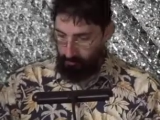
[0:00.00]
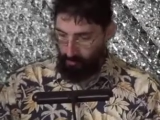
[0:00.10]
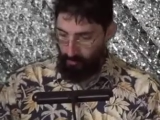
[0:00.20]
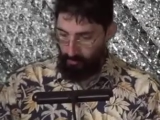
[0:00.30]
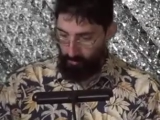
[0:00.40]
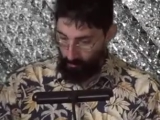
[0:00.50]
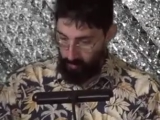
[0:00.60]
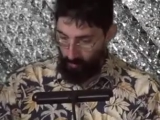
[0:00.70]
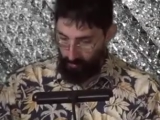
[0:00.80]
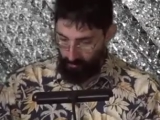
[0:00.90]
Paul to
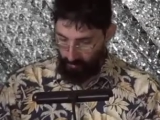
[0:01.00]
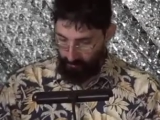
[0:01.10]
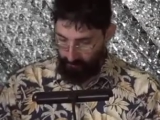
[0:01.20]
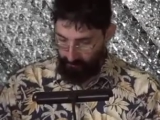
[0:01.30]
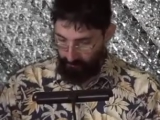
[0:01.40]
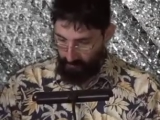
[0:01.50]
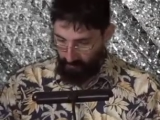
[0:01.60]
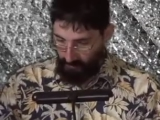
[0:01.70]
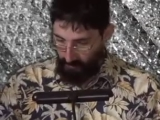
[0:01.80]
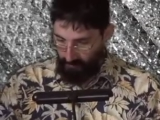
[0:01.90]
quote
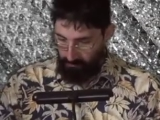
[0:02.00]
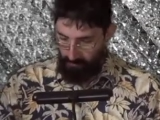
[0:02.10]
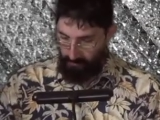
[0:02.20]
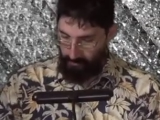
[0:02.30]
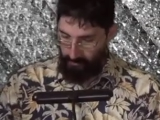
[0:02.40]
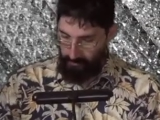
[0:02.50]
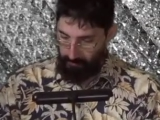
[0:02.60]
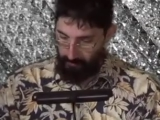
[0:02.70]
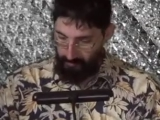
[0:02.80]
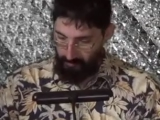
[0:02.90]

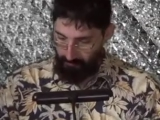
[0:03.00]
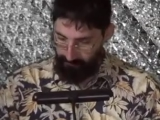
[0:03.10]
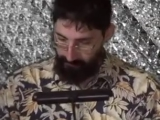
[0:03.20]
Proverbs.